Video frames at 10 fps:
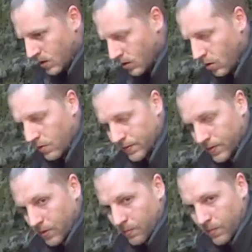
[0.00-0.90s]

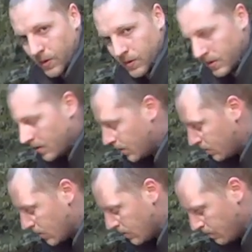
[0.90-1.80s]
loft them as
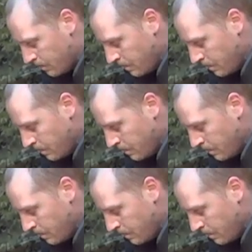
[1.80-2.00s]
well.